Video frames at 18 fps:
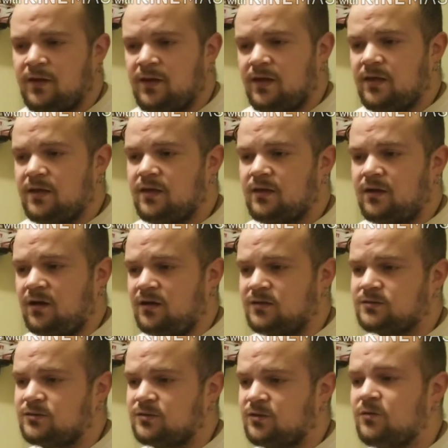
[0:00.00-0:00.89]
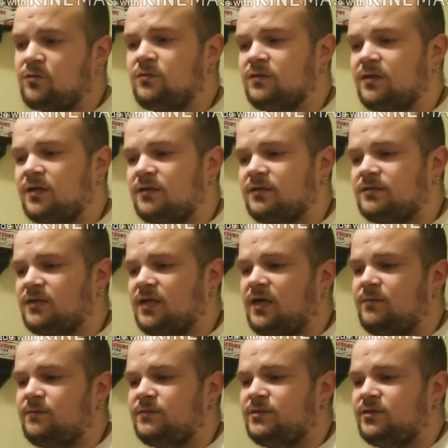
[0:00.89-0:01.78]
And also, a lot of
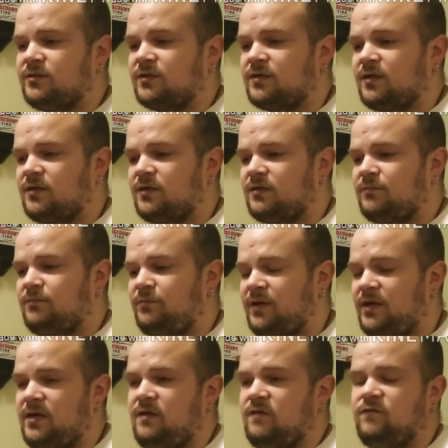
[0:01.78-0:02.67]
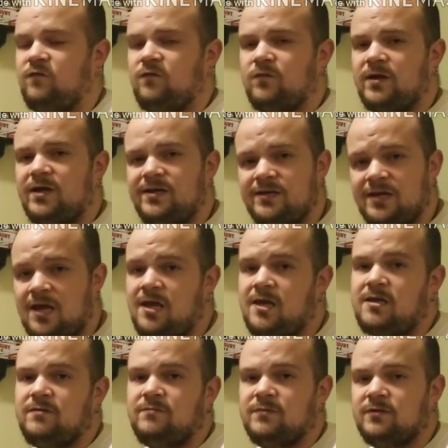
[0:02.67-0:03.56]
times, you're going to pay for a
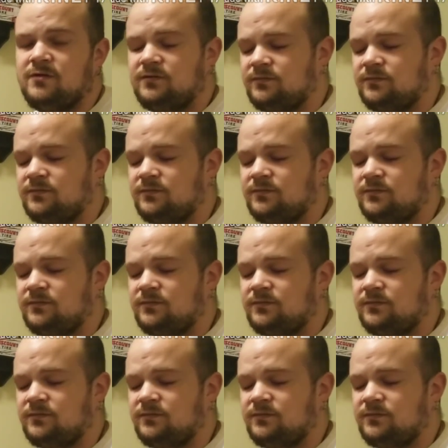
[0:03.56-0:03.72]
name.